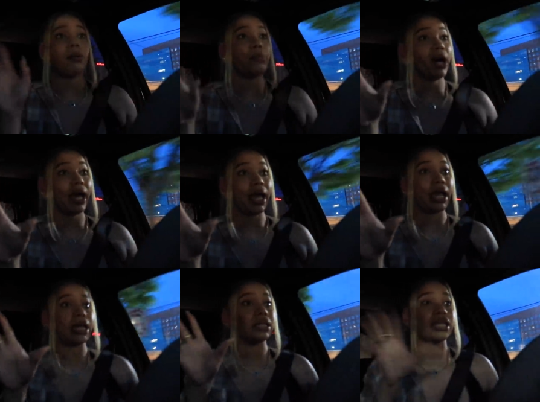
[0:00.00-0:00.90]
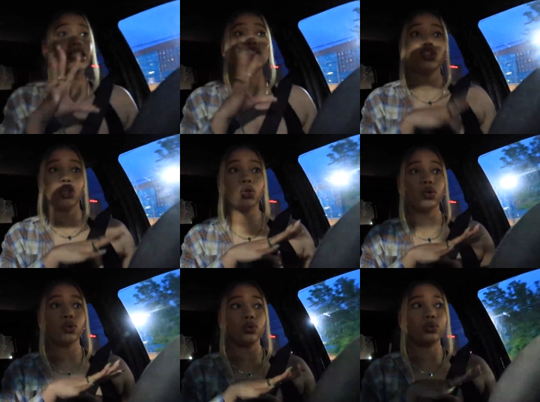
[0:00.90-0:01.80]
but this
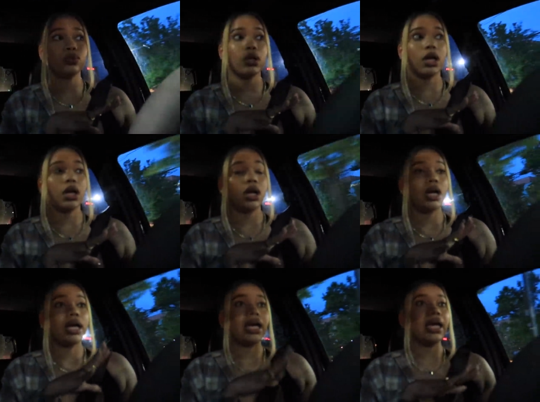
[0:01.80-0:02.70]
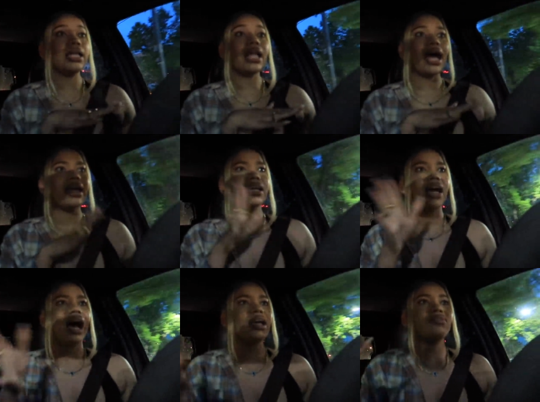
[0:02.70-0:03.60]
dude he like
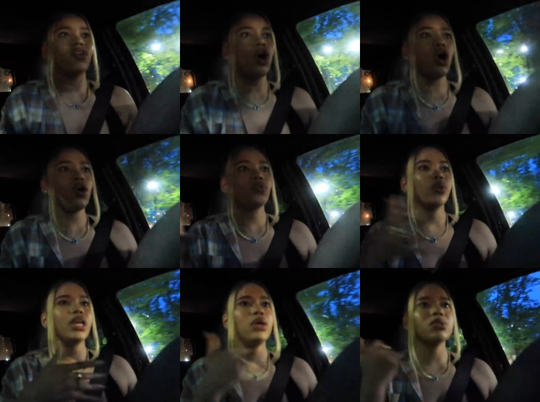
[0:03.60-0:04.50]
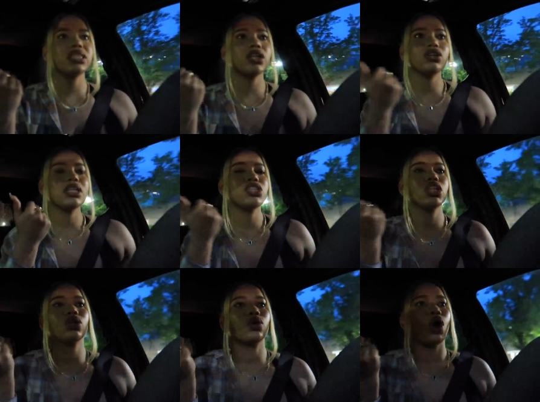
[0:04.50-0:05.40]
got involved when he was literally
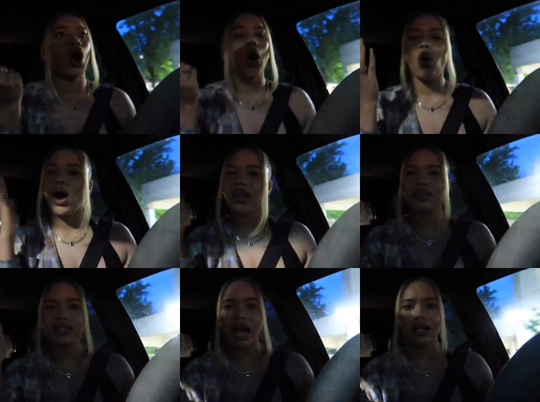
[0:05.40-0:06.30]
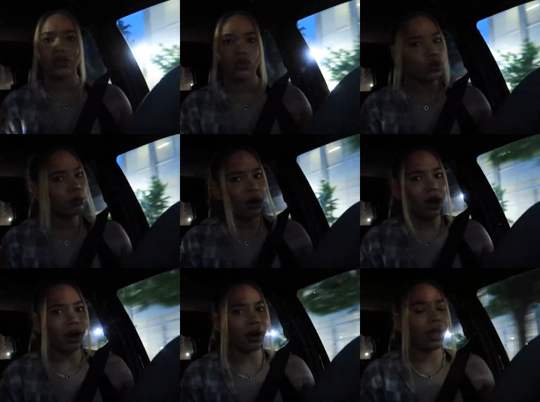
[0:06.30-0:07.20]
chilling on the whole other side of the hookah
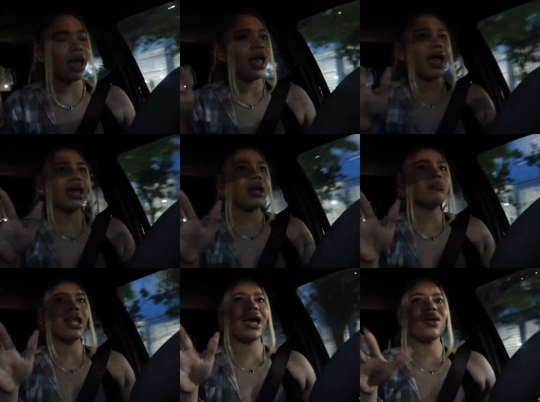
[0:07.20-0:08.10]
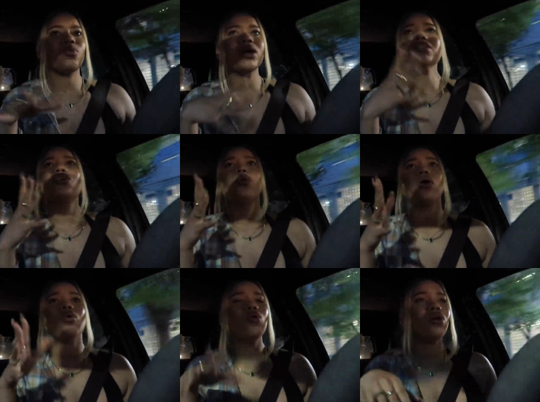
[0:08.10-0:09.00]
bar and i'm like what is
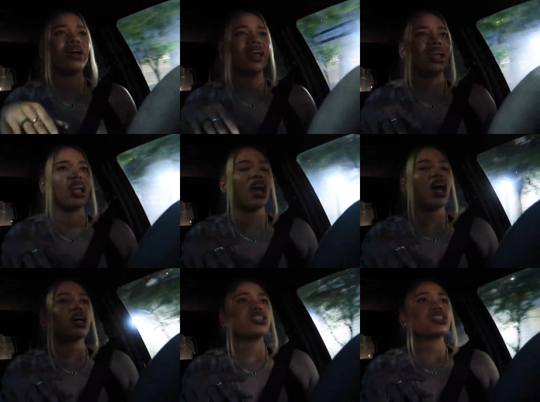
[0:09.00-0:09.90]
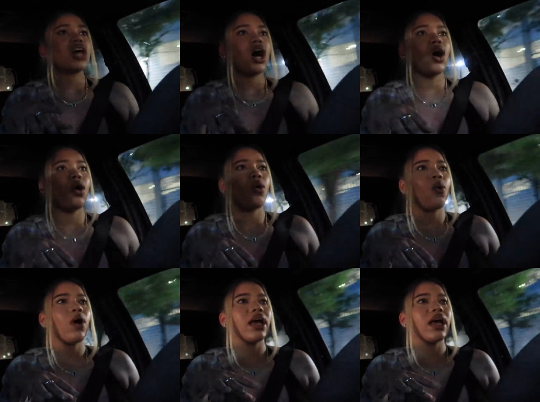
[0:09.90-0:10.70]
going on so